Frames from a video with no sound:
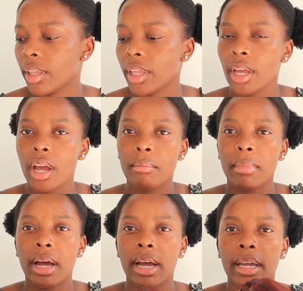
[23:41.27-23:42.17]
Here are
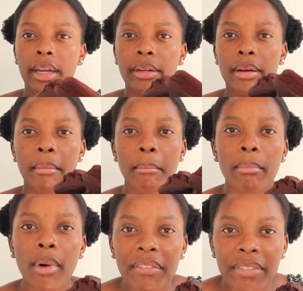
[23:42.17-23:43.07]
my
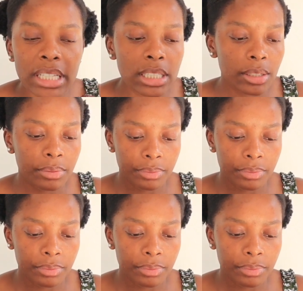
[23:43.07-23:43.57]
muffins.